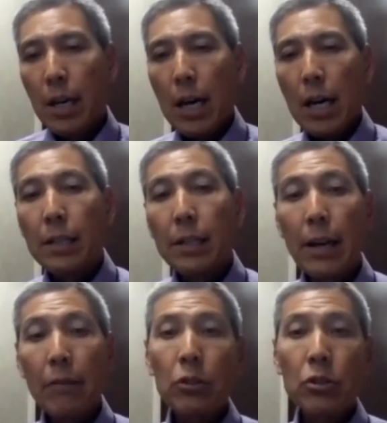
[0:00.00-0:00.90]

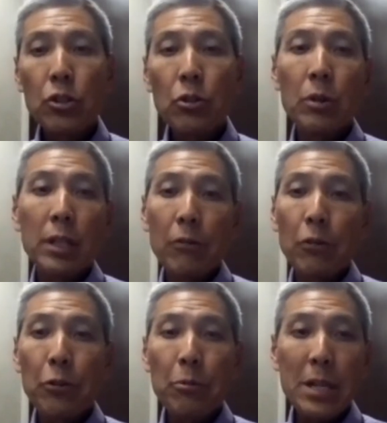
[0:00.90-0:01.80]
Level 2 and level
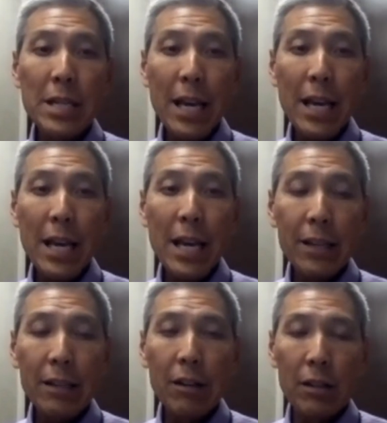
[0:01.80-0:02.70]
3
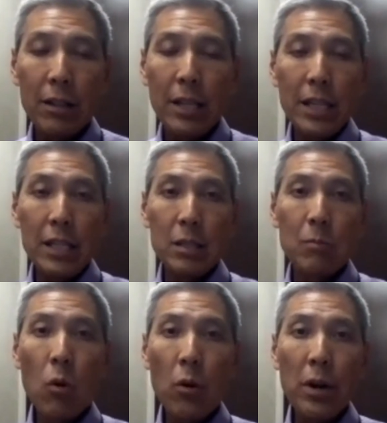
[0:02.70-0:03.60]
data is
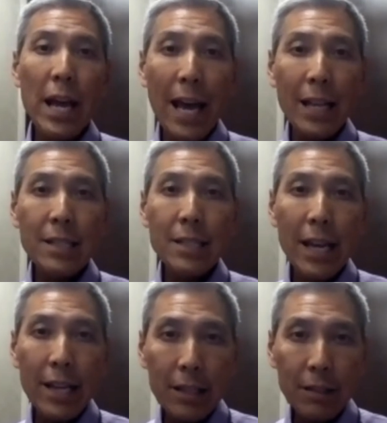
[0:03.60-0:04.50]
more enhanced
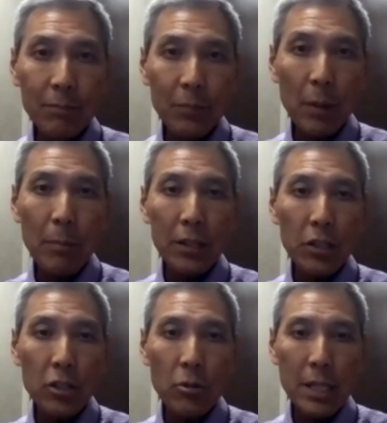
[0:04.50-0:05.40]
data about the
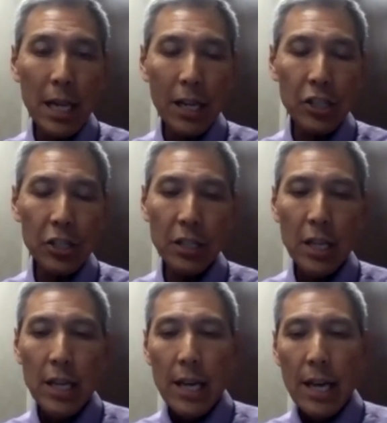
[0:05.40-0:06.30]
transaction,
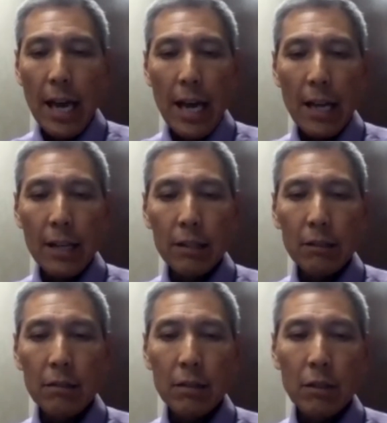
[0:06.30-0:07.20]
and
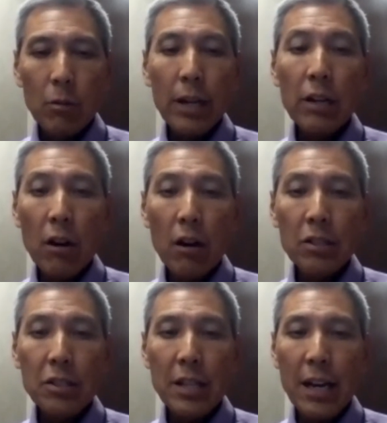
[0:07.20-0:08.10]
credit
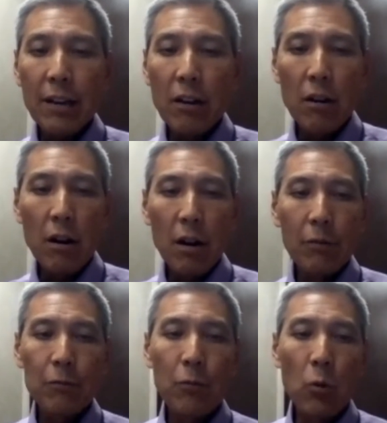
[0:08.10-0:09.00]
cards that are
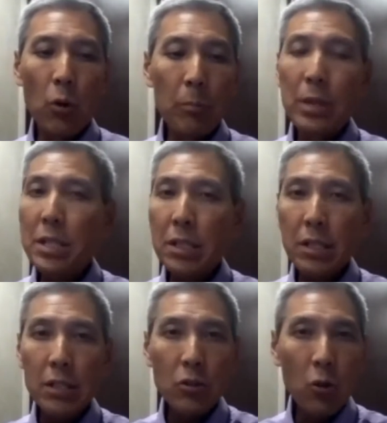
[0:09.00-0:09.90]
for
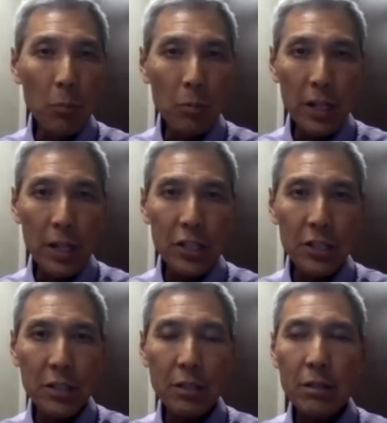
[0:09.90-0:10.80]
businesses,
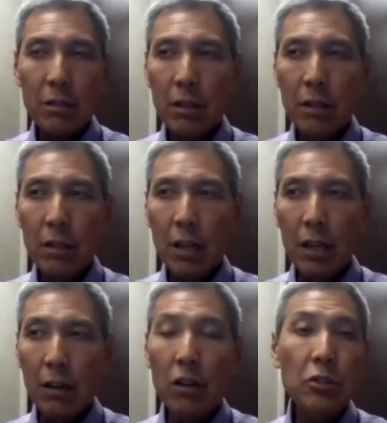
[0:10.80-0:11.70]
corporations,
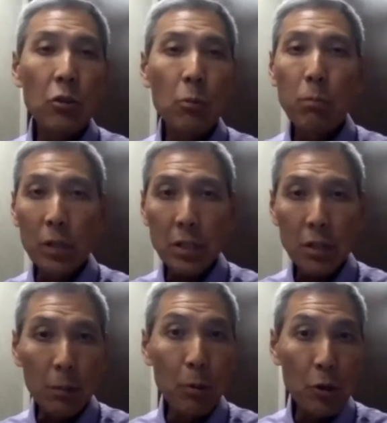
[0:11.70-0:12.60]
also what's
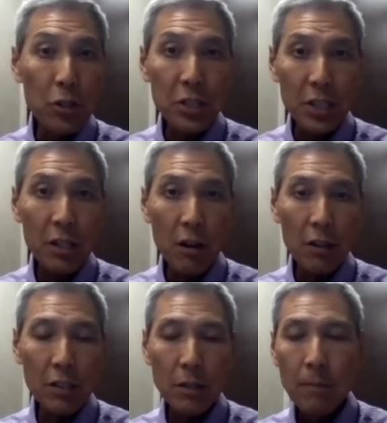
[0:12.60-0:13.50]
called purchasing
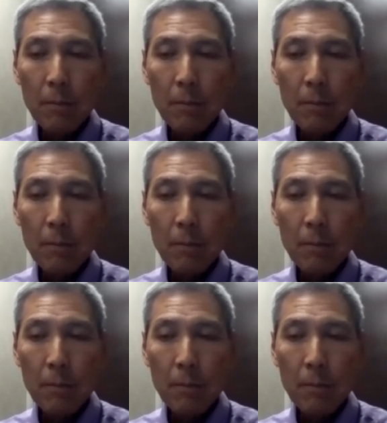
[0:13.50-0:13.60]
cards.